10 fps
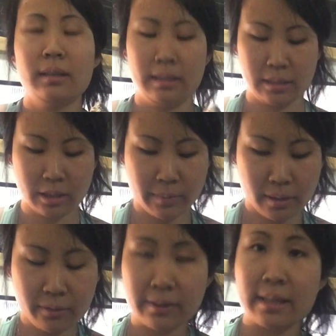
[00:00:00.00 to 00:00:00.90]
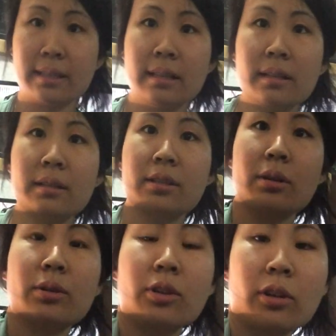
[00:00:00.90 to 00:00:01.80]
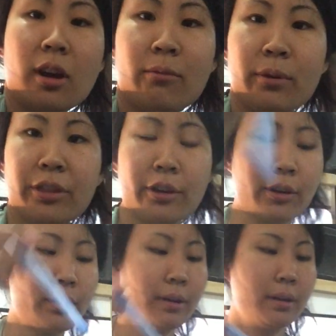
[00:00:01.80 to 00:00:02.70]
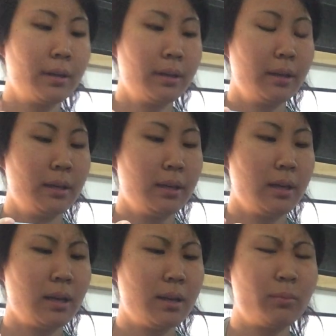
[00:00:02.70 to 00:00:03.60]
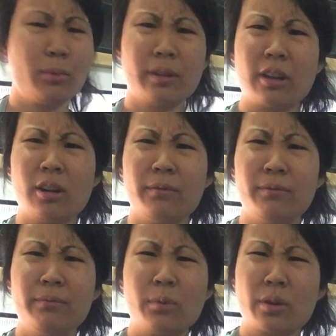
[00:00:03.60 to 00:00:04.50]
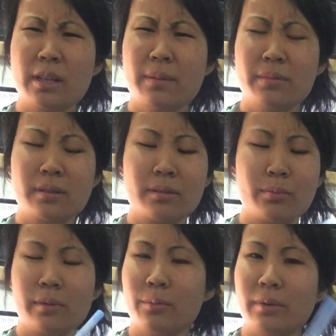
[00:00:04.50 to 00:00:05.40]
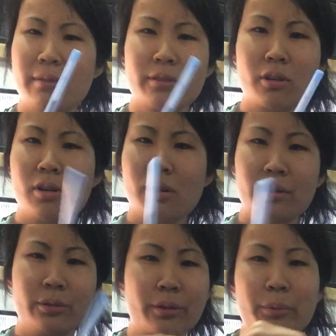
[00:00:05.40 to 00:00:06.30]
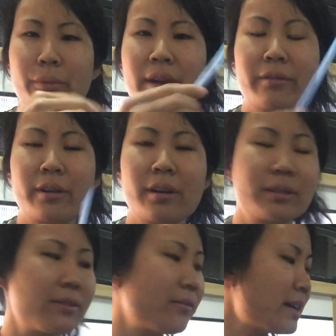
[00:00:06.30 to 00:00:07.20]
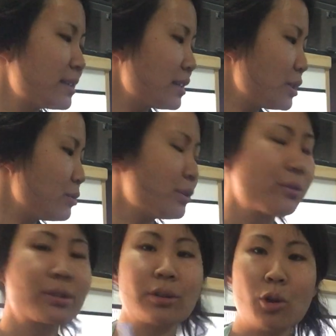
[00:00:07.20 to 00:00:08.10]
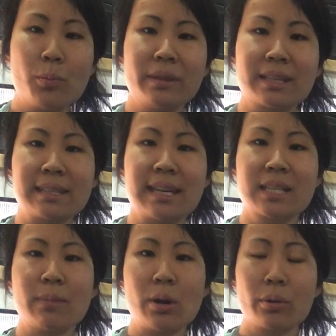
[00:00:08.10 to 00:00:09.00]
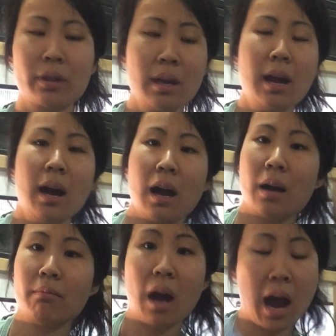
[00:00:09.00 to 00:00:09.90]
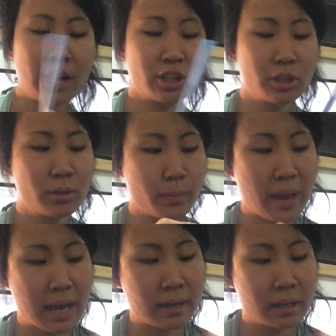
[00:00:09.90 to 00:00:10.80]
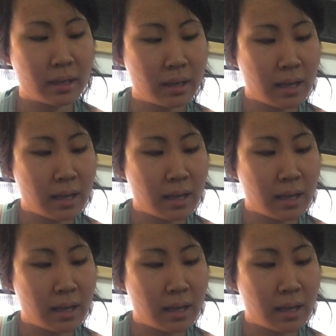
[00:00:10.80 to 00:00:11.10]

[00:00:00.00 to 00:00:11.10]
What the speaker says: He's gonna be a little feisty. So start off with your, what are they called? Forceps? Whatever they're called, or whatever device that you use to open the snake's mouth. I just use a pen.